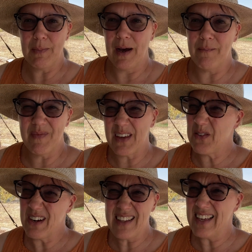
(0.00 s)
But
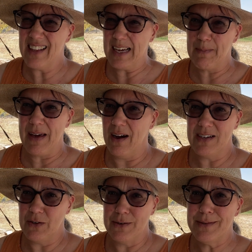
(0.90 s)
if you're anything like me, I
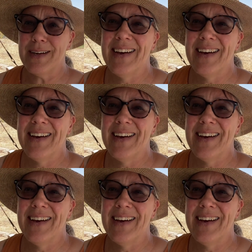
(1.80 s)
don't.